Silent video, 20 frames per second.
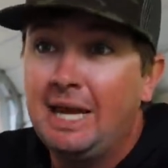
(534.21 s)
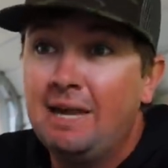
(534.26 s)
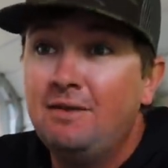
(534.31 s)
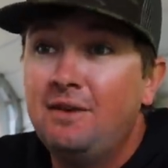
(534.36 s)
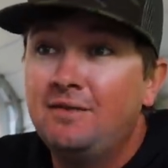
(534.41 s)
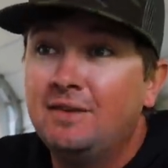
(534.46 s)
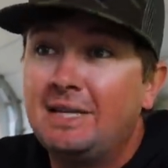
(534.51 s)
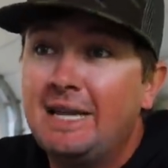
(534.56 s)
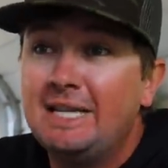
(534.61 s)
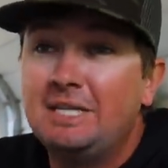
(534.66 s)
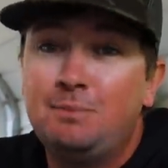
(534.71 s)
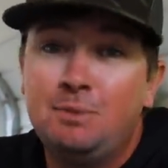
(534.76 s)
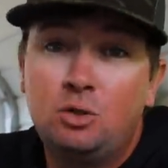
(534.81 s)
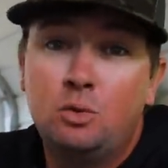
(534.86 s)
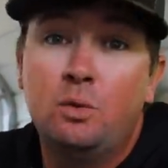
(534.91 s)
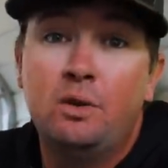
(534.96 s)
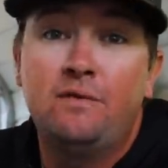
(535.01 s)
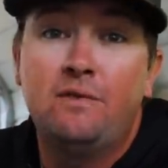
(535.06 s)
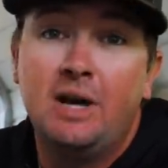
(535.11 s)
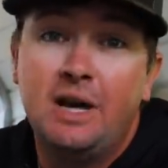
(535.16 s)
Even if it takes me
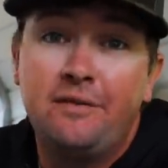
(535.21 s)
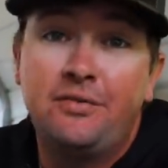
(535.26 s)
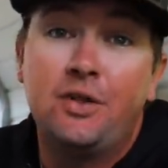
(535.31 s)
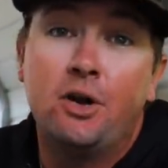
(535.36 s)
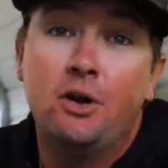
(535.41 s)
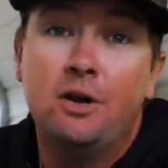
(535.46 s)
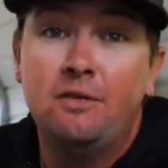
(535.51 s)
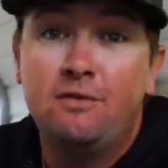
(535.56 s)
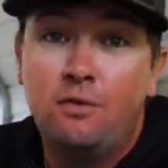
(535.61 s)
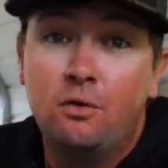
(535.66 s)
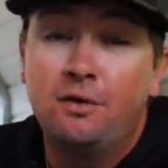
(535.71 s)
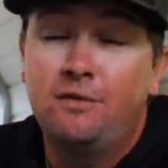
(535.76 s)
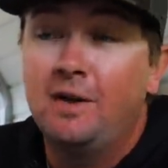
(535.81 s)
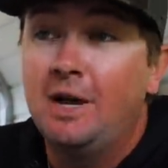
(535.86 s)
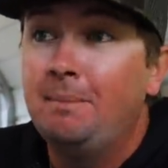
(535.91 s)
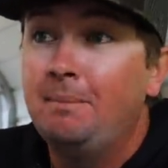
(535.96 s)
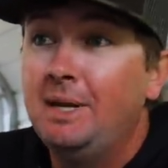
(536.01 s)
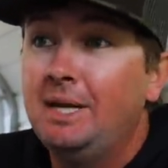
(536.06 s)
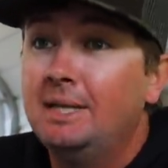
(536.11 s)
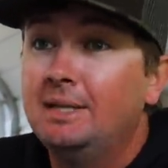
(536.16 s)
25, 30,
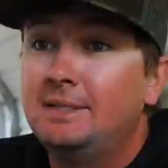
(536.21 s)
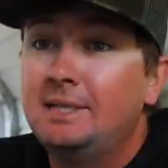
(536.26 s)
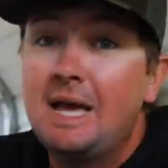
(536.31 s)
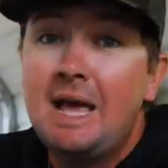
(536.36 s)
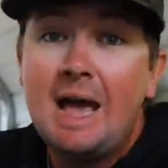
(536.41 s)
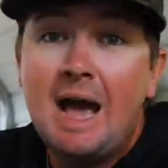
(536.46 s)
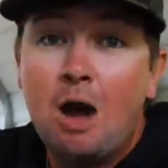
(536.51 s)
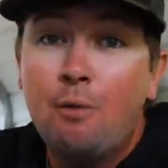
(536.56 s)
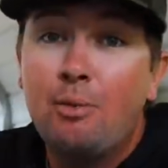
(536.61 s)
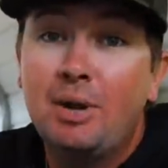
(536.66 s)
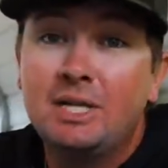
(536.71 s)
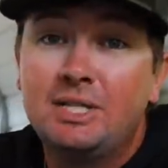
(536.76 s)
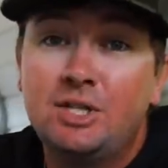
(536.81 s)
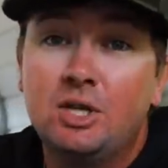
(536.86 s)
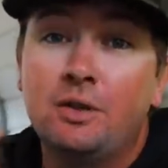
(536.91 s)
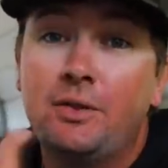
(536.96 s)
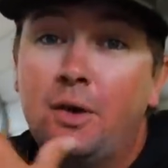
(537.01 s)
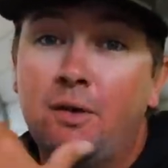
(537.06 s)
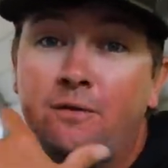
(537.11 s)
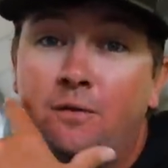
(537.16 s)
45 minutes, I'll probably
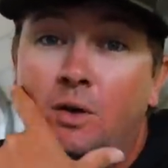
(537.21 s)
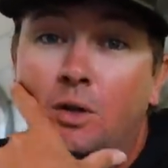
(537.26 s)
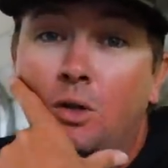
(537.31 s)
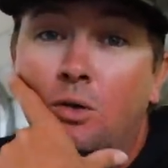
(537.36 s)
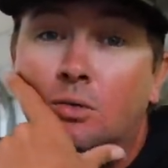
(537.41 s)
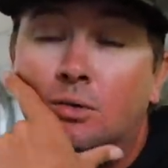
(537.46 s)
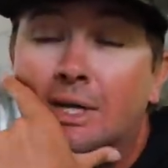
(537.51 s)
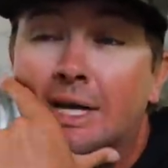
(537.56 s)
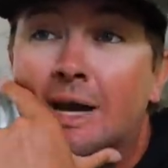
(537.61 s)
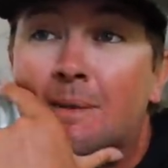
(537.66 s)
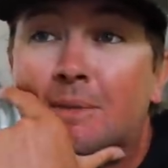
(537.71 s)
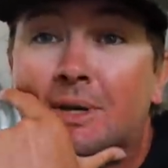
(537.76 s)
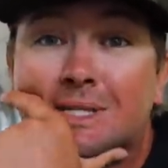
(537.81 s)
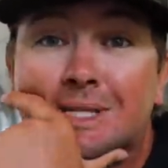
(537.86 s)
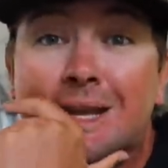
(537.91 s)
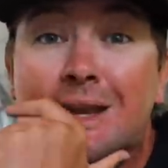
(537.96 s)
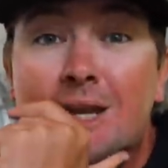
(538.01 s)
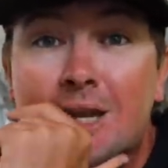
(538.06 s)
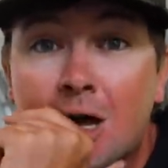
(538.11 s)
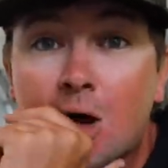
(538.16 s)
sit on that one for a long time because
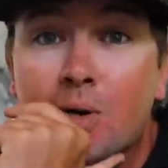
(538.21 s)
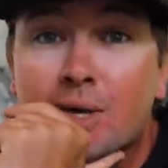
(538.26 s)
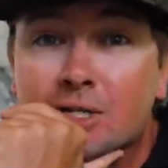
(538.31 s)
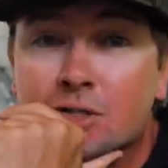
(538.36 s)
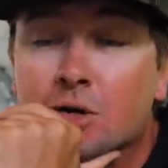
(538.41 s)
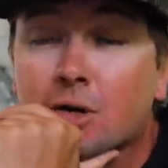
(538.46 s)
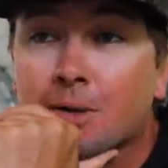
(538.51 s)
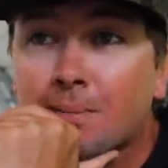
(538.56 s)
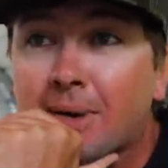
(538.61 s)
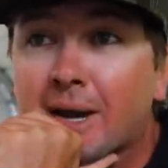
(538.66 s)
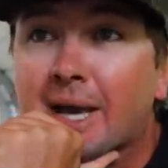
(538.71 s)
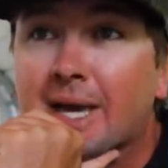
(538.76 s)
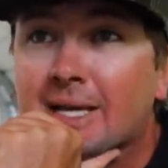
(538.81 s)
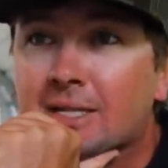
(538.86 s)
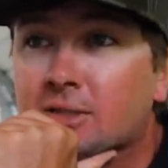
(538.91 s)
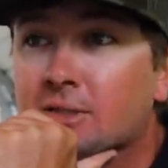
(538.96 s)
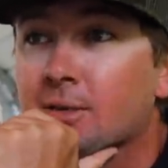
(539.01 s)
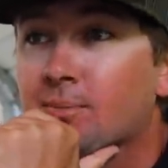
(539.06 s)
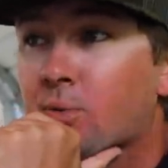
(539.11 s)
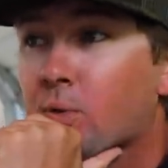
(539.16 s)
I know he's going to bite
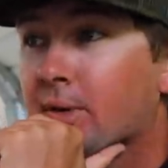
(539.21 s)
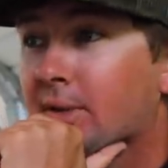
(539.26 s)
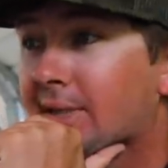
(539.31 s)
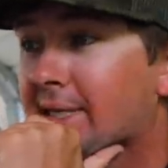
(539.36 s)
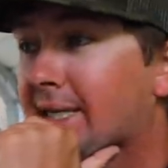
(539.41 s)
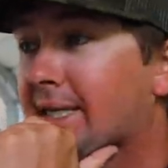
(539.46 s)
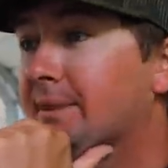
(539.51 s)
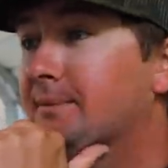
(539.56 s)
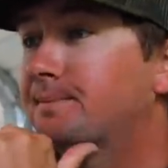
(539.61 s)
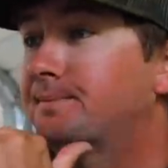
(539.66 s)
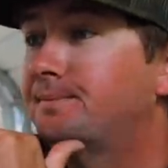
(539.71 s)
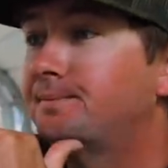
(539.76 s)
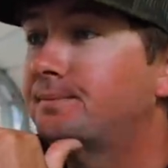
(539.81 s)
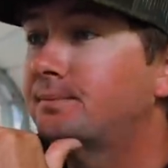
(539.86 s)
at some point in time